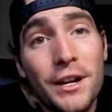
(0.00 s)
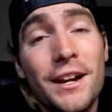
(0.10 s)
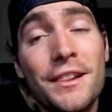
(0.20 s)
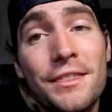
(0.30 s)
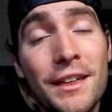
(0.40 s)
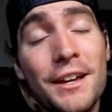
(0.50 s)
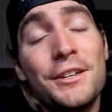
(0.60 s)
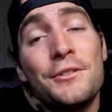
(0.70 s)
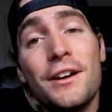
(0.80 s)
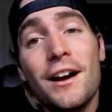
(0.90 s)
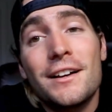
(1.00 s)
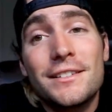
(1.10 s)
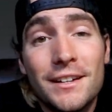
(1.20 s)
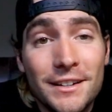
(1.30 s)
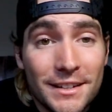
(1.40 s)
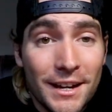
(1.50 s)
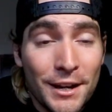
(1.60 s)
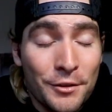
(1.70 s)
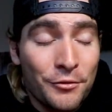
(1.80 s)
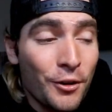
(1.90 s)
and thank you guys
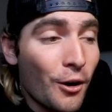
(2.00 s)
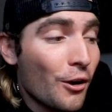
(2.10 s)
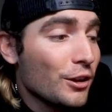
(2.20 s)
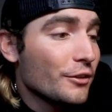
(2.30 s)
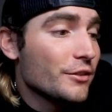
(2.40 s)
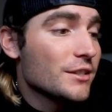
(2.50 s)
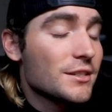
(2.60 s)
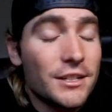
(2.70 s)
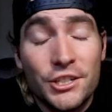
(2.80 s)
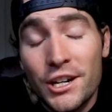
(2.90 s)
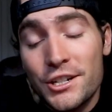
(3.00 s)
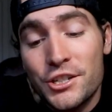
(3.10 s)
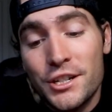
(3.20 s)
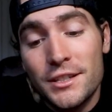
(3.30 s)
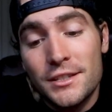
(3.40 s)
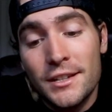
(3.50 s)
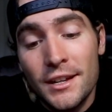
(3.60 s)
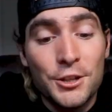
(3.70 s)
again for all of the suggestions.